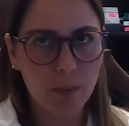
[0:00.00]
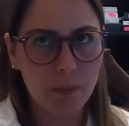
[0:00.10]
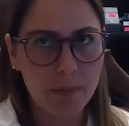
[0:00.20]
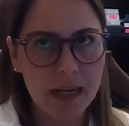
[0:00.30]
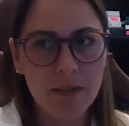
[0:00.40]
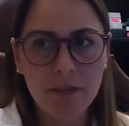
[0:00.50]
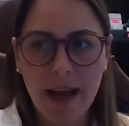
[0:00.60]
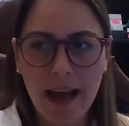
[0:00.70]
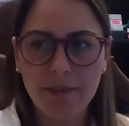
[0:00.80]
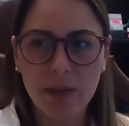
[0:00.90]
month
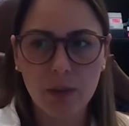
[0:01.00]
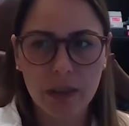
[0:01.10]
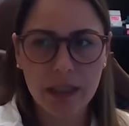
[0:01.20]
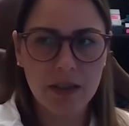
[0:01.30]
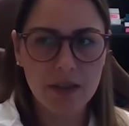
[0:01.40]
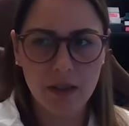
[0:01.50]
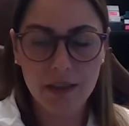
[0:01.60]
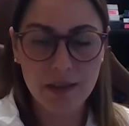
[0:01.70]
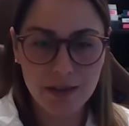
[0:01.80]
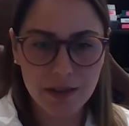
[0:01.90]
after weaning, so
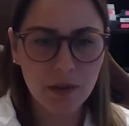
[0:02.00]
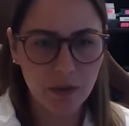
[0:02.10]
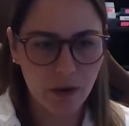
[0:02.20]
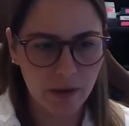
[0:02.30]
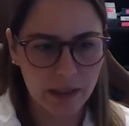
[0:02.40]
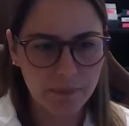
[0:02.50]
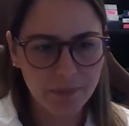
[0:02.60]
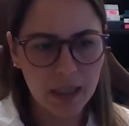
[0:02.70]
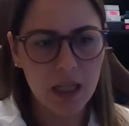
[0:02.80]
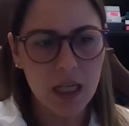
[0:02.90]
they're still growing.